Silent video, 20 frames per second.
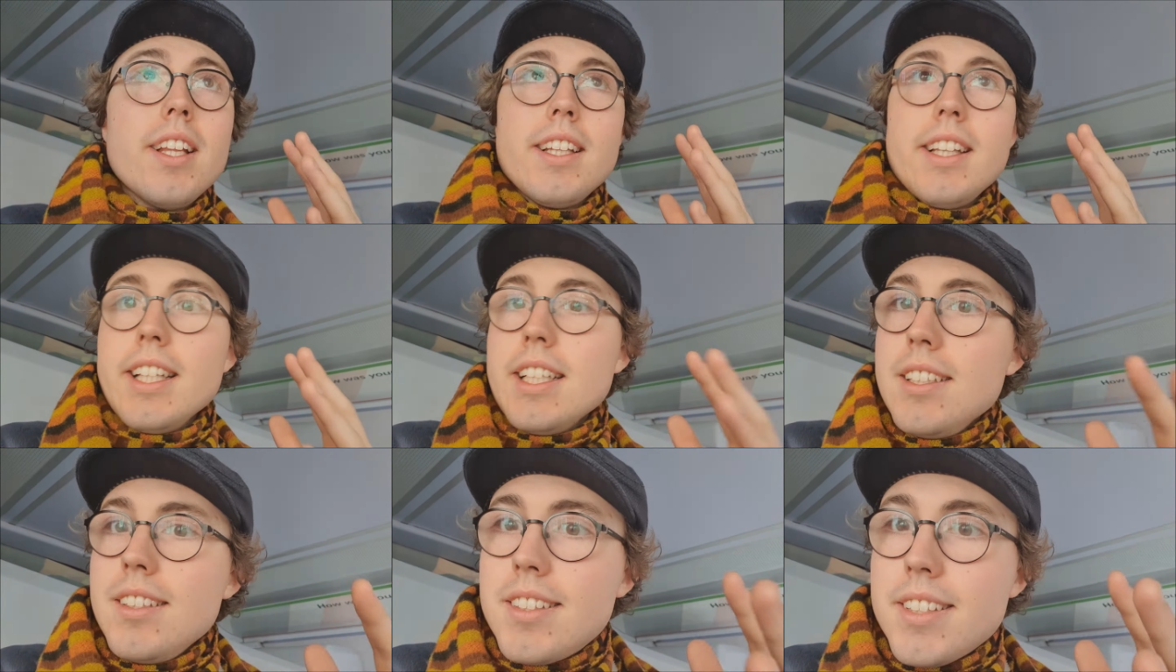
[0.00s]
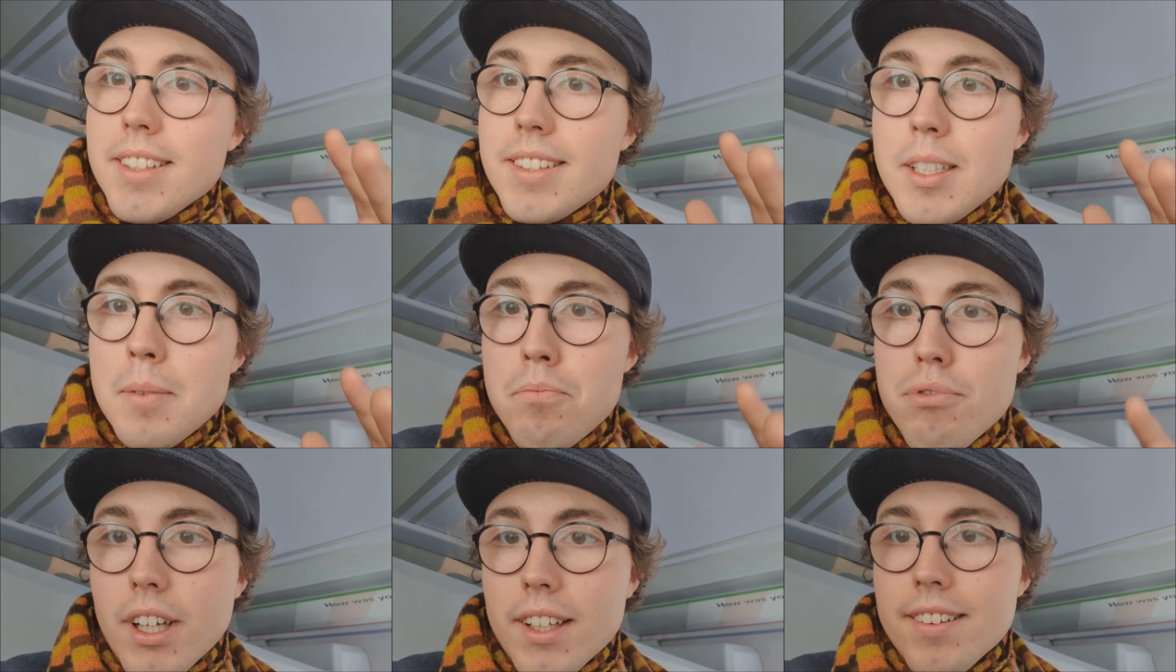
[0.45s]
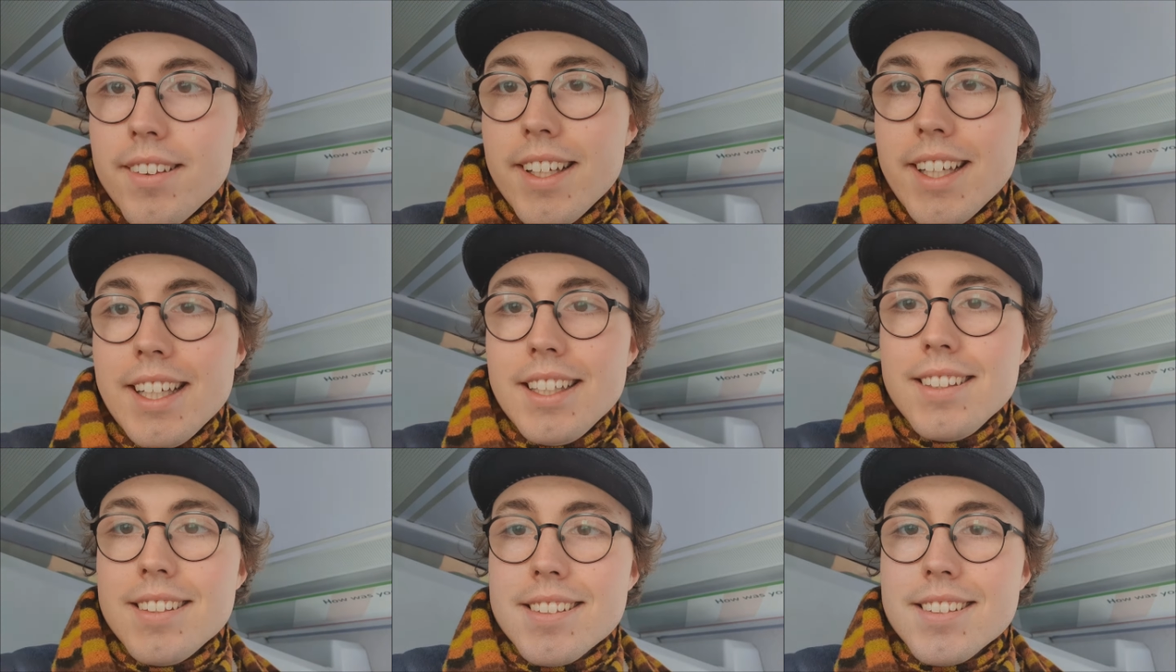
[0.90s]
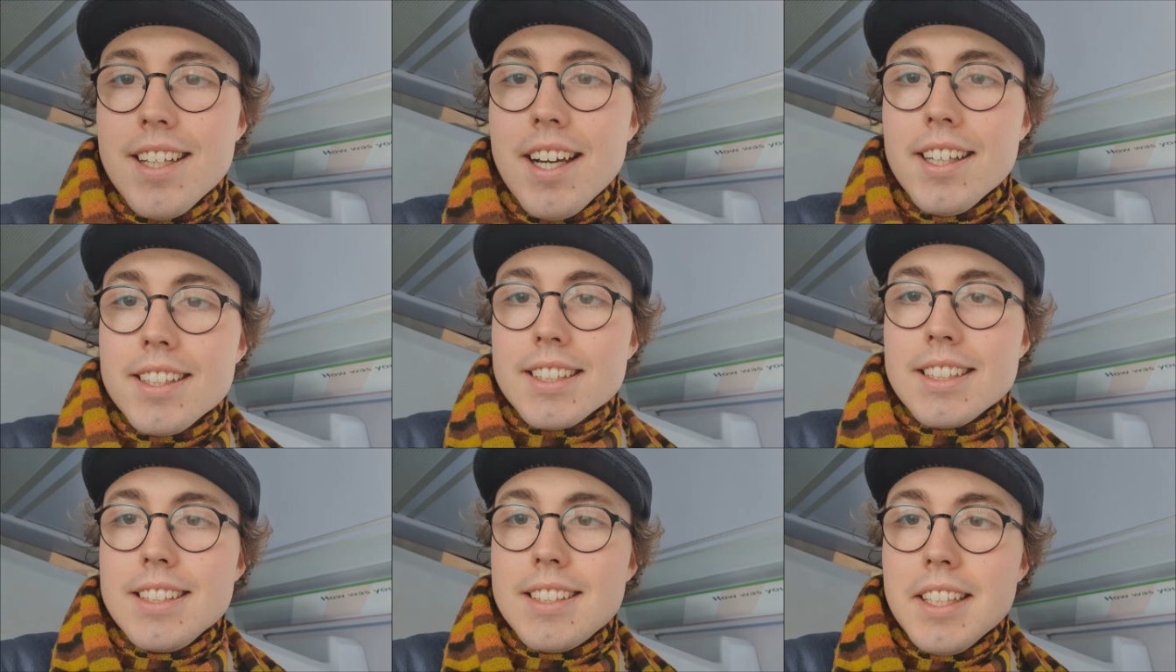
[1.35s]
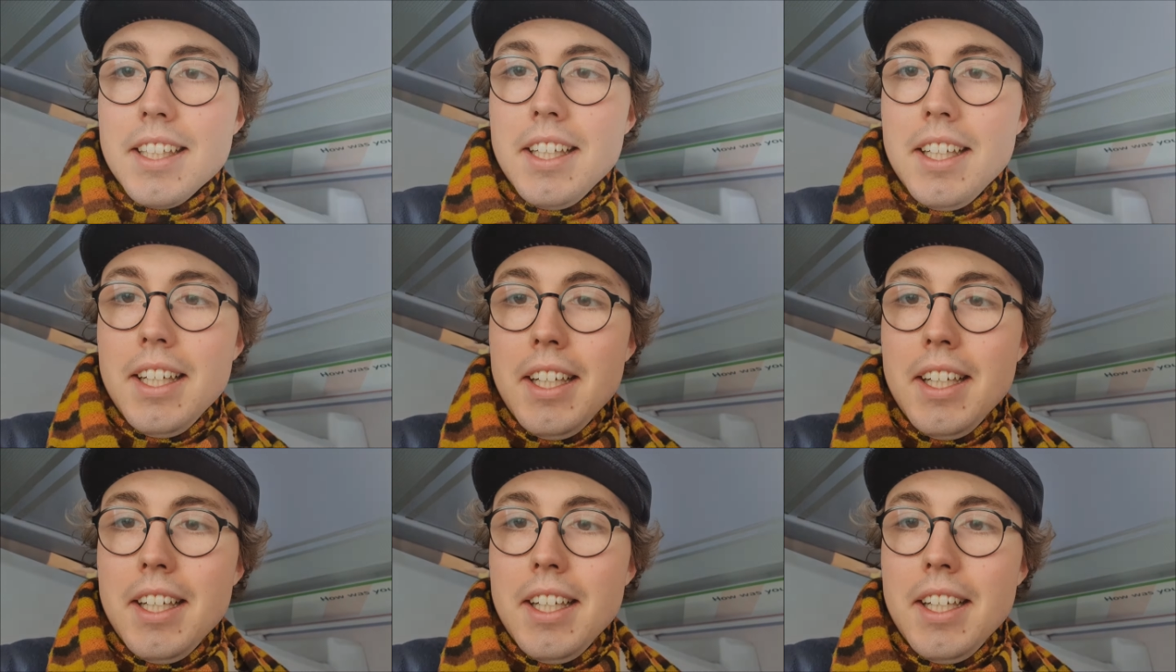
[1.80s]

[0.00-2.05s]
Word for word: the Leeds City branding inside.